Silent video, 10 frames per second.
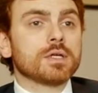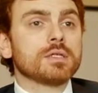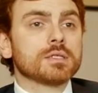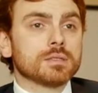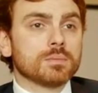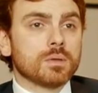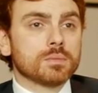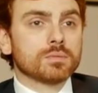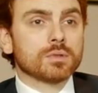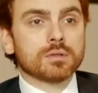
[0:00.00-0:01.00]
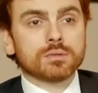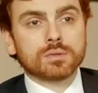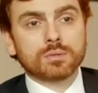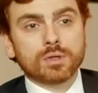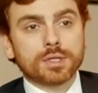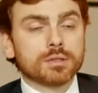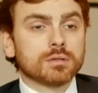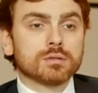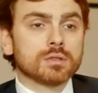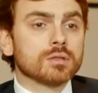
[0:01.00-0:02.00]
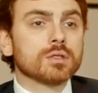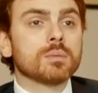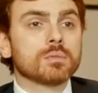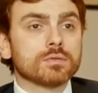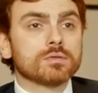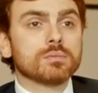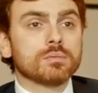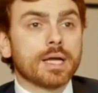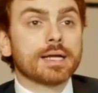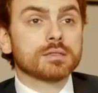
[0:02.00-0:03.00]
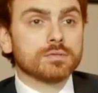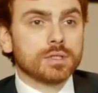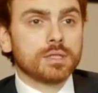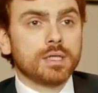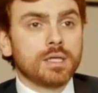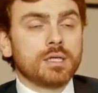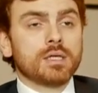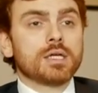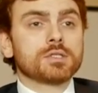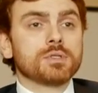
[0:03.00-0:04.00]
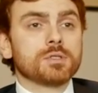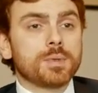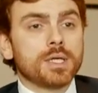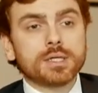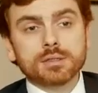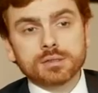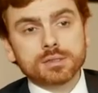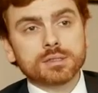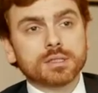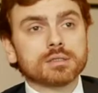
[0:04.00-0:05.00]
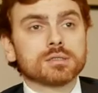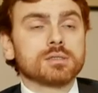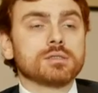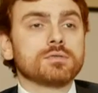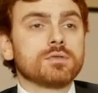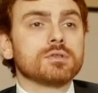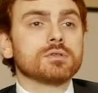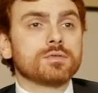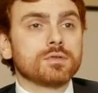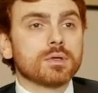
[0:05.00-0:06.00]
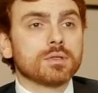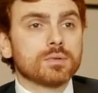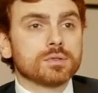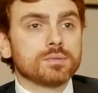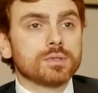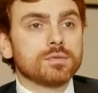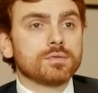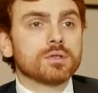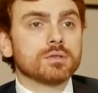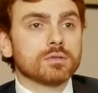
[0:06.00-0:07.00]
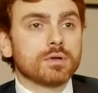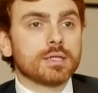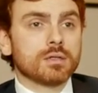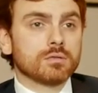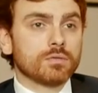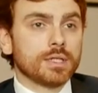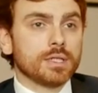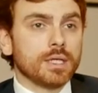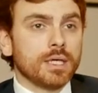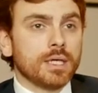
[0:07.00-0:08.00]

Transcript: ideas at the moment. We're working on a number of them actively as we speak, and there's a few other ones we've got on the radar already.